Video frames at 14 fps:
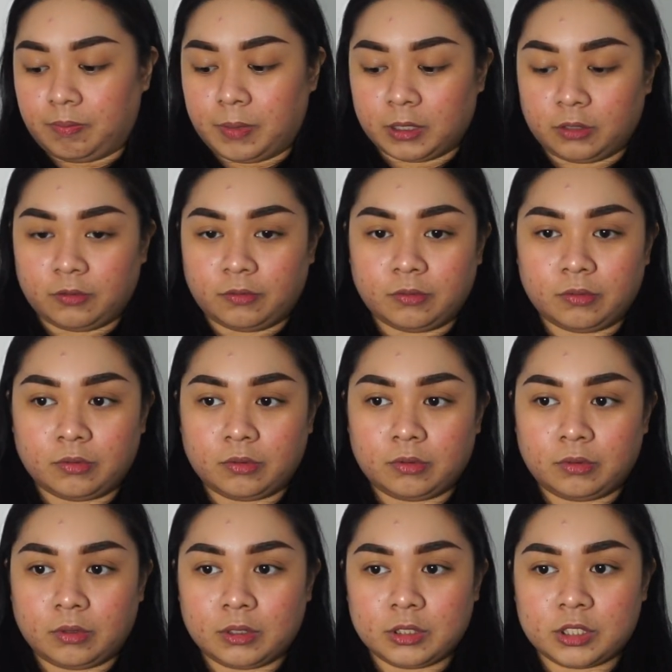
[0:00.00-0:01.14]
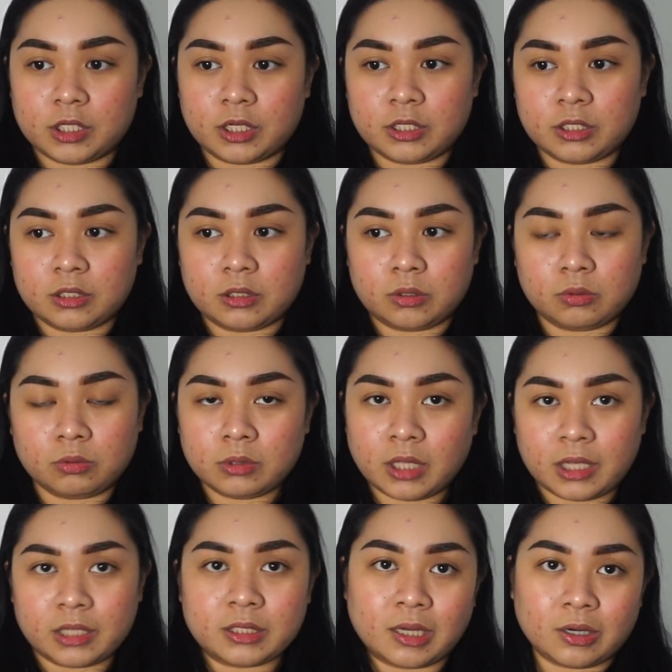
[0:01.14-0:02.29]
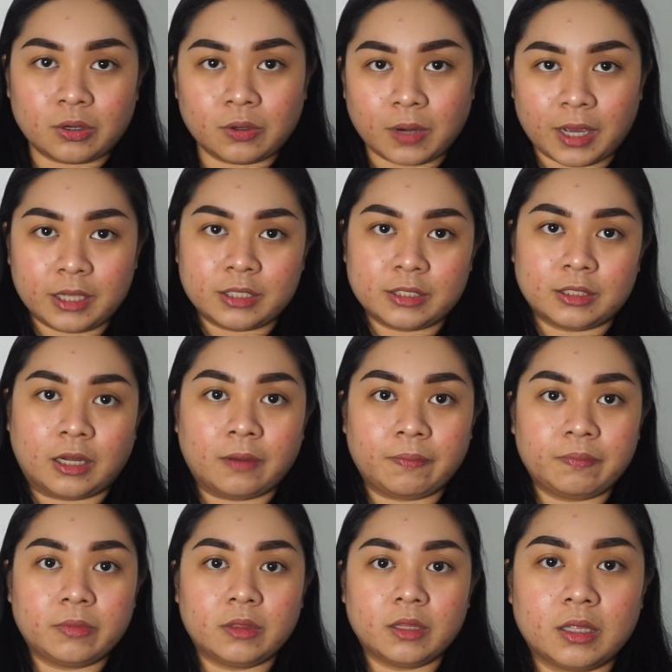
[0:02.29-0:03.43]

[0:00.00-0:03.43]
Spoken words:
But just 2 days ago, I stopped.